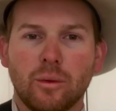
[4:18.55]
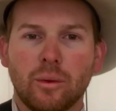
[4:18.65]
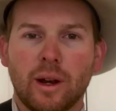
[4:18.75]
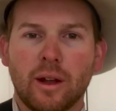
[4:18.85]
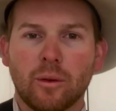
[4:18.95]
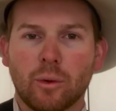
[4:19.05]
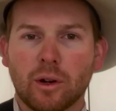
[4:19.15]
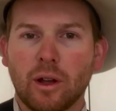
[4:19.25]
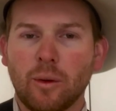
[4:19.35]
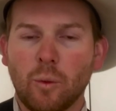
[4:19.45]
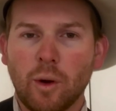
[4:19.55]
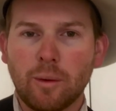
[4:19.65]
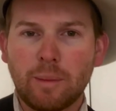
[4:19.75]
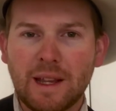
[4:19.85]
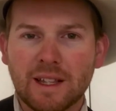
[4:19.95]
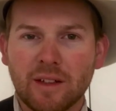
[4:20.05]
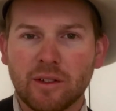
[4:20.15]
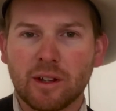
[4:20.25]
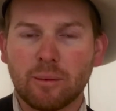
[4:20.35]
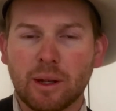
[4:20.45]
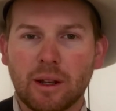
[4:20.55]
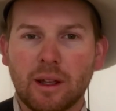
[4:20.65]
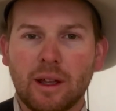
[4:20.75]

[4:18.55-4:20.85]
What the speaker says: went out and worked on one piece of it, but